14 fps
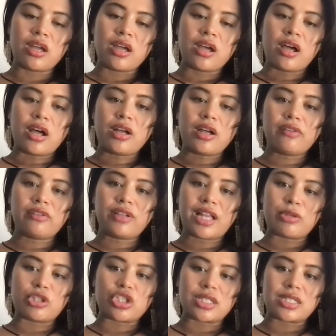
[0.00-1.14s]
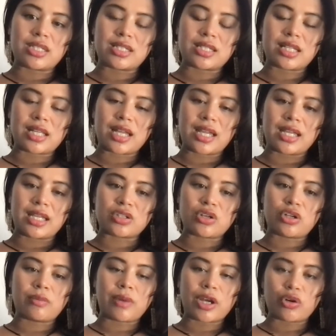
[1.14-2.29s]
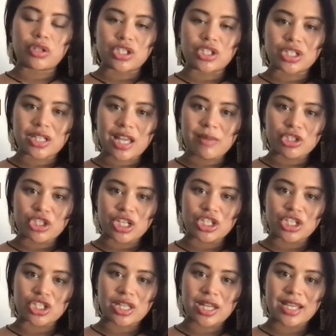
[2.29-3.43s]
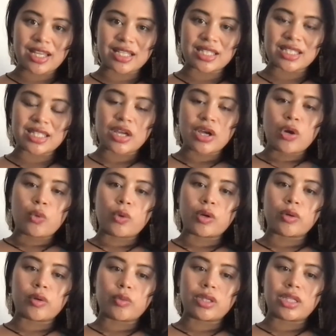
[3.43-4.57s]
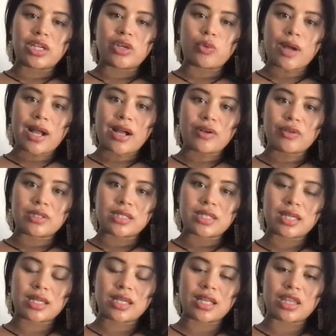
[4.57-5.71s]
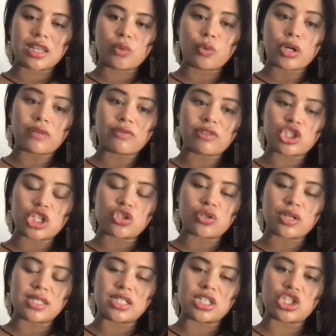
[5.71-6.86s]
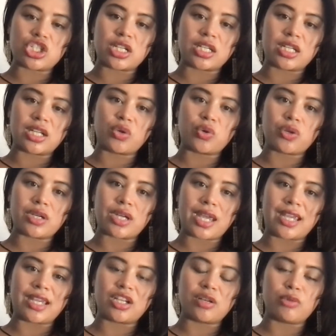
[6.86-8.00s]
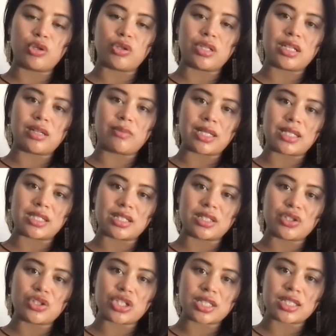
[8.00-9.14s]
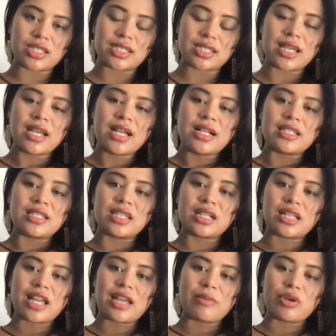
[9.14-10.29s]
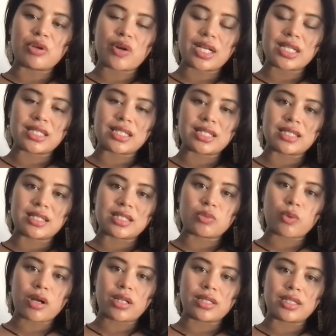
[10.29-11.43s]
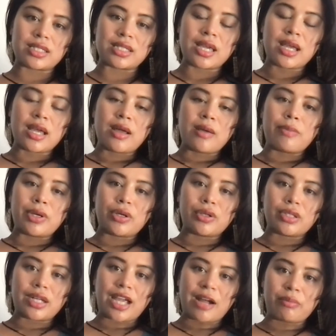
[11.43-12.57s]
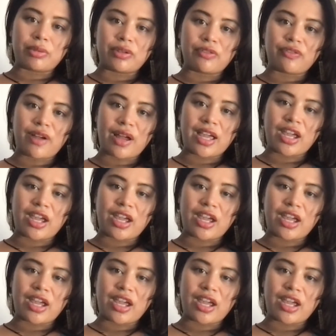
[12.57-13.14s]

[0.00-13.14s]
of Climate Justice Alliance called Micronesia Climate Change Alliance, where we really ground in the work of the just transition and create community-based solutions to the climate crisis, as well as build and amplify